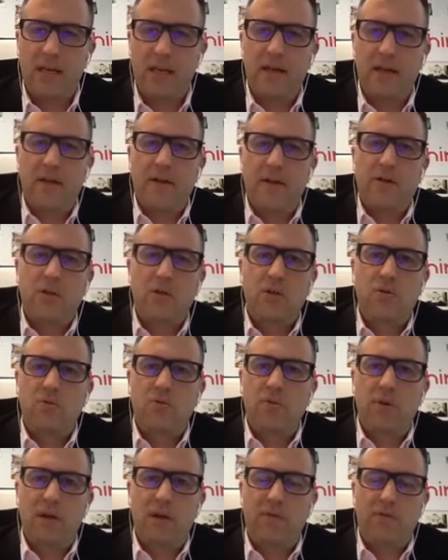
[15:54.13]

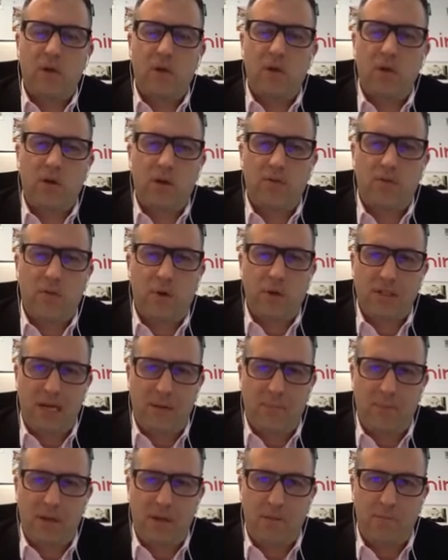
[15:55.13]
if you're looking, for example,
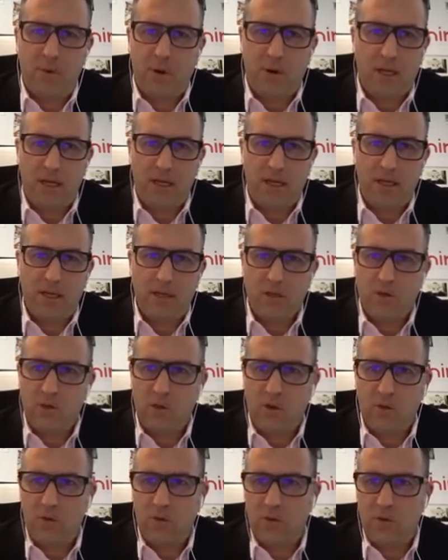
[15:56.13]
at booking, you don't
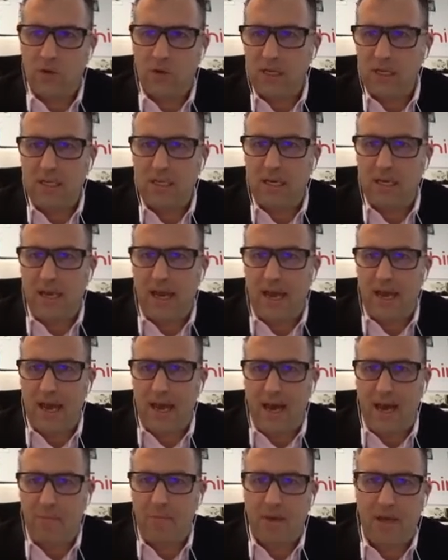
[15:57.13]
only need an
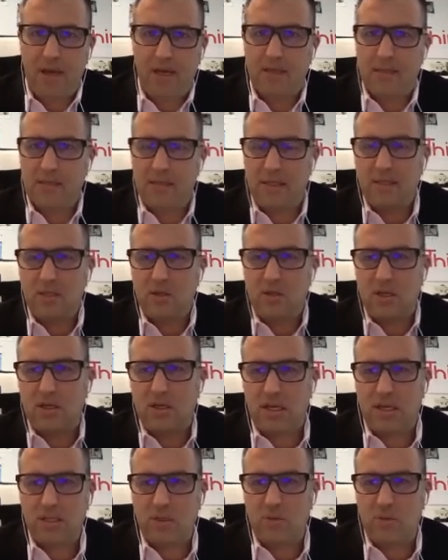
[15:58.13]
app and a sensor that
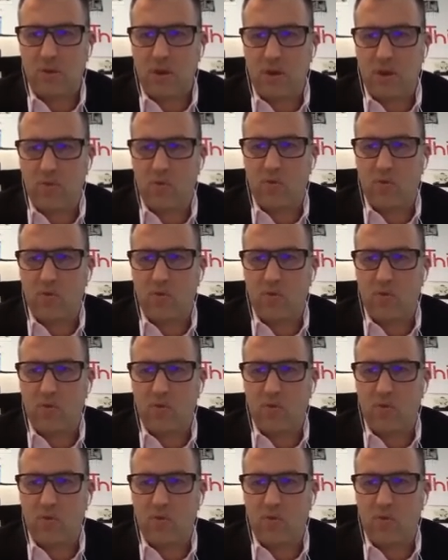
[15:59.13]
tells you whether a room is